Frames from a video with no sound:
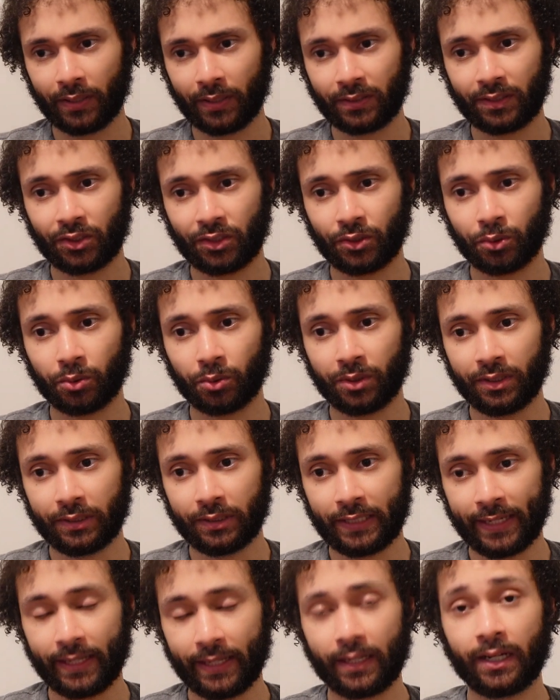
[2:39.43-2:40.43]
to
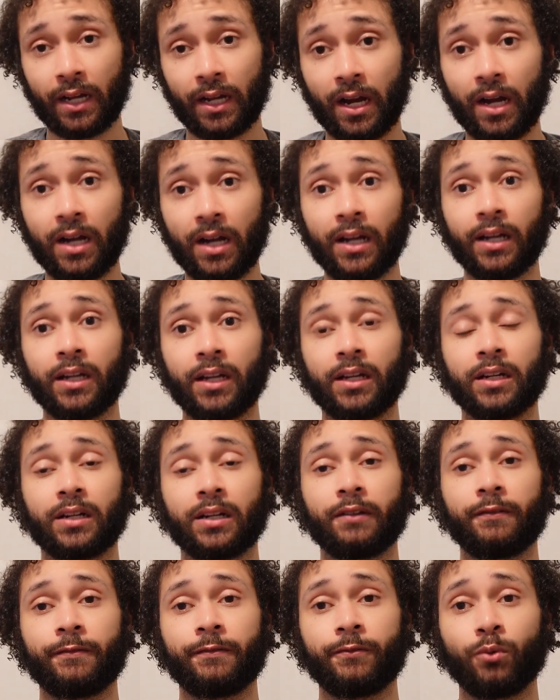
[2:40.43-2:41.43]
get cut
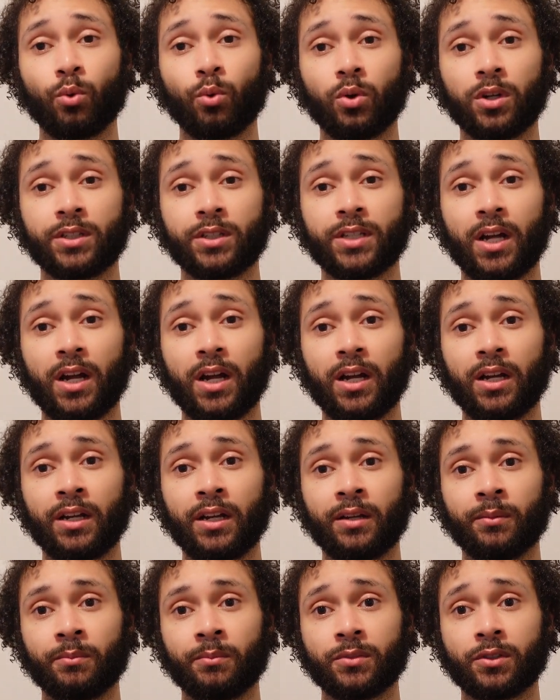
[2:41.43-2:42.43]
four
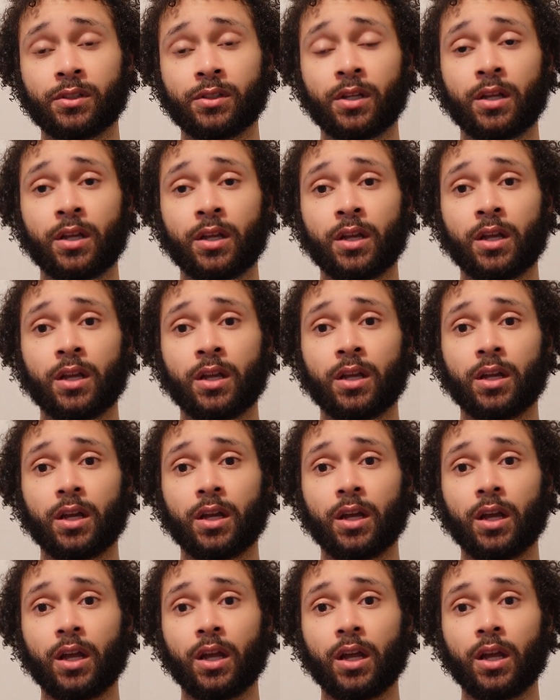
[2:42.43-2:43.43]
times
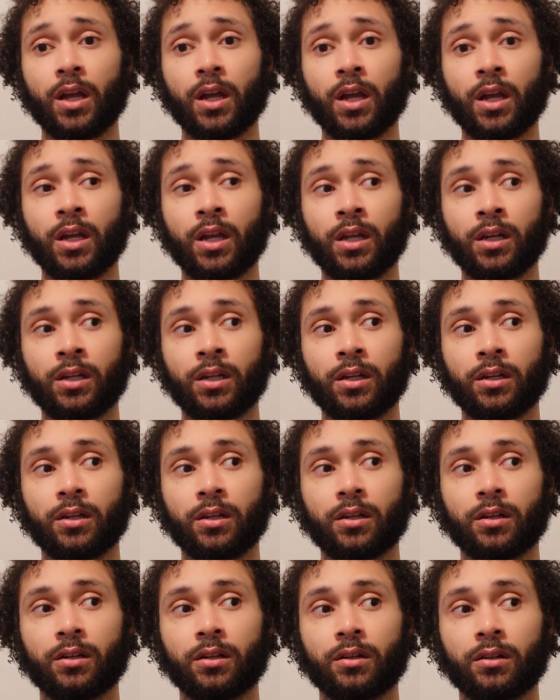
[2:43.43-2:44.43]
and
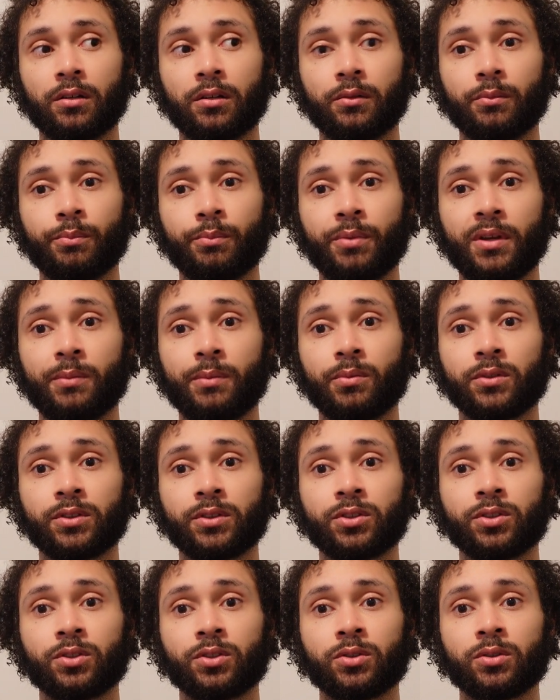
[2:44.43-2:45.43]
people
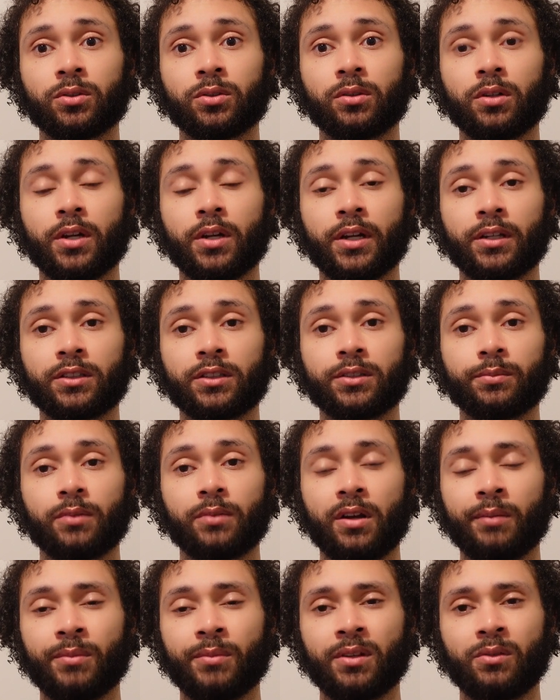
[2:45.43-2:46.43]
to...
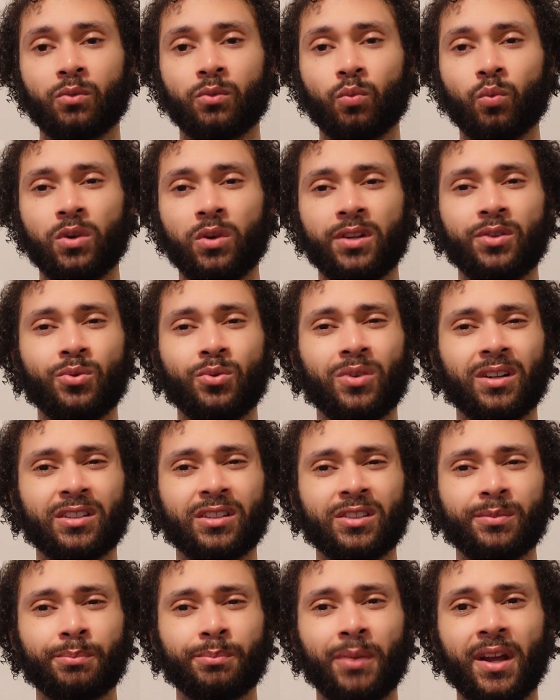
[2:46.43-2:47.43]
what do you
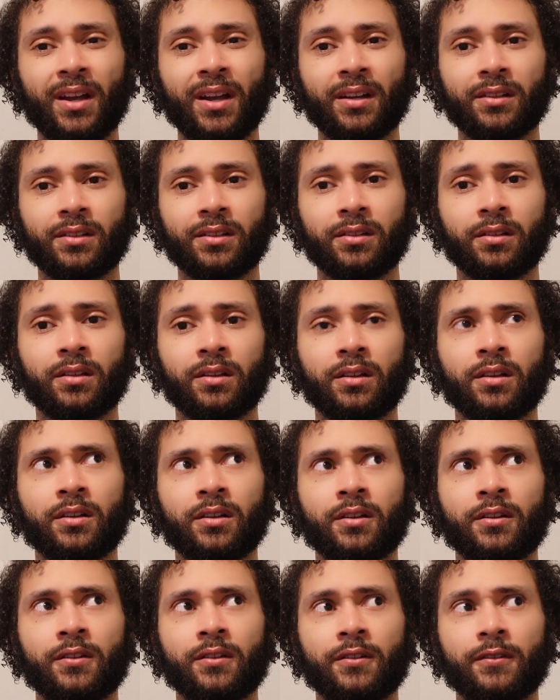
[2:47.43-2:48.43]
expect
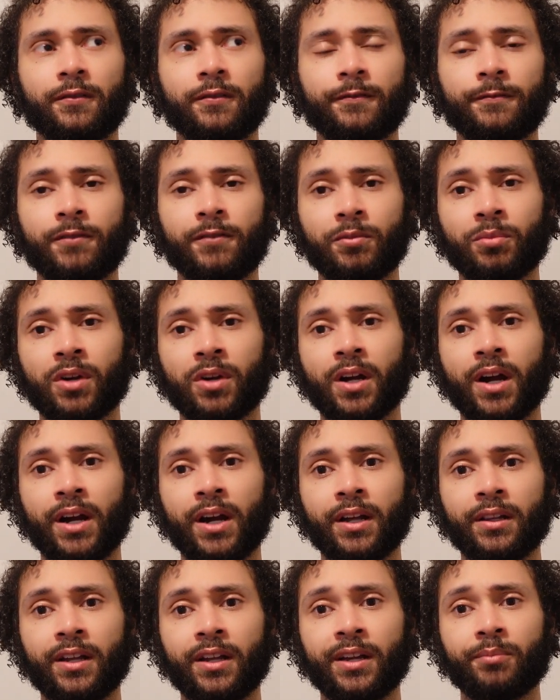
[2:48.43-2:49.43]
from a
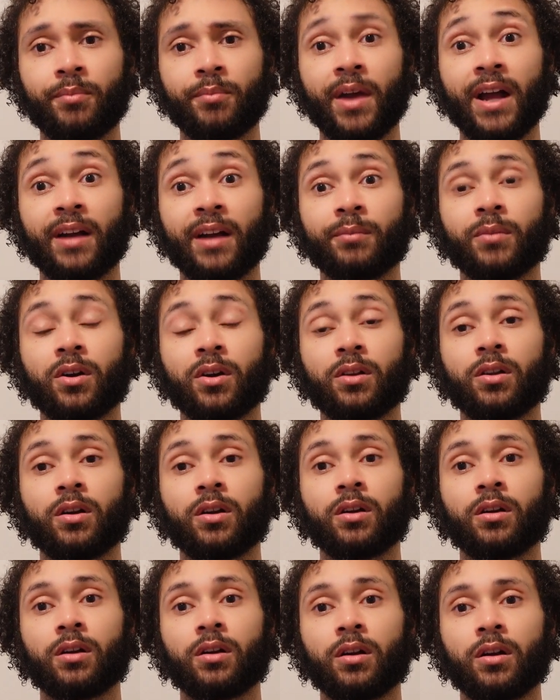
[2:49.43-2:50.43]
guy like Mac
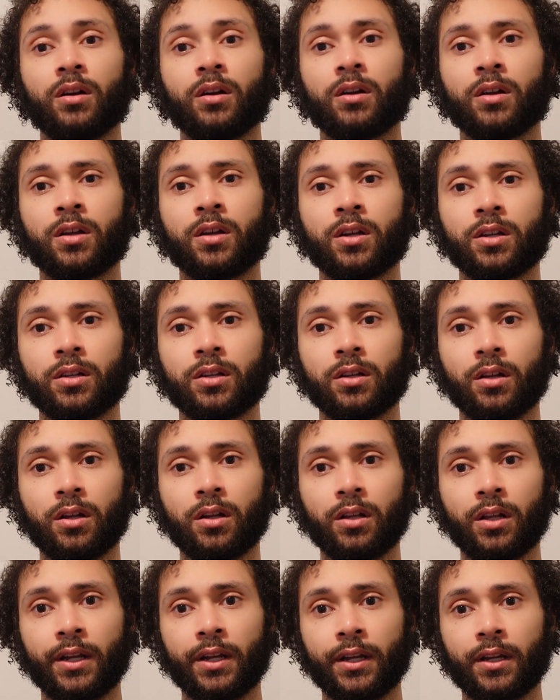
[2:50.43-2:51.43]
McClung?
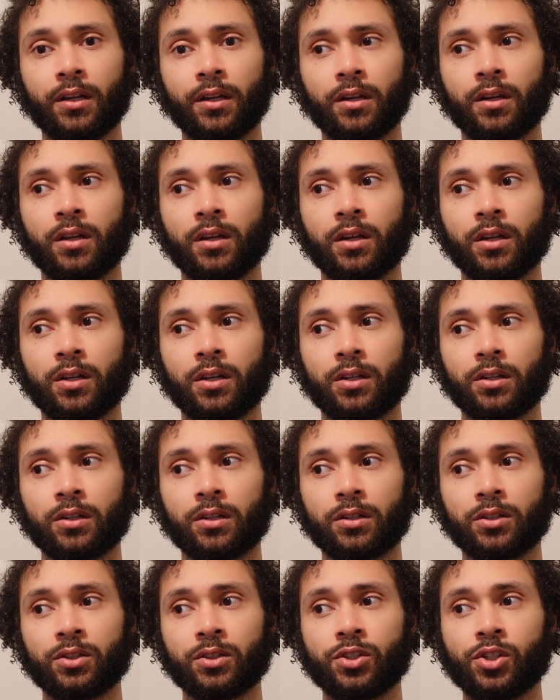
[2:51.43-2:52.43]
Like,
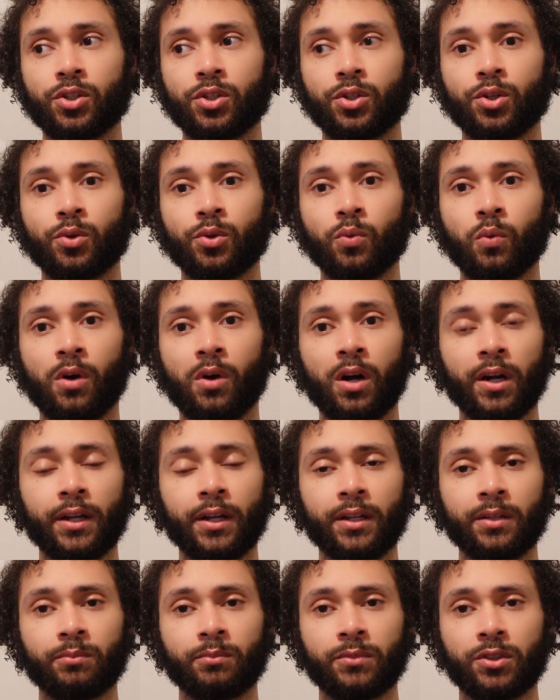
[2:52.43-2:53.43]
do you want
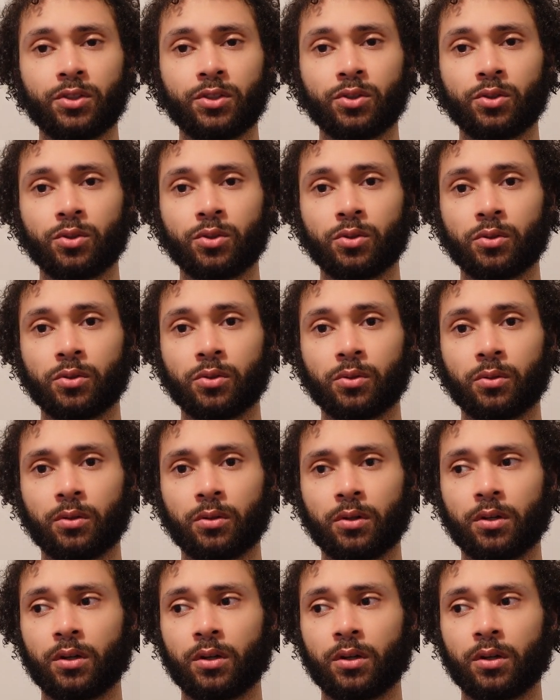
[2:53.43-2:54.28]
him to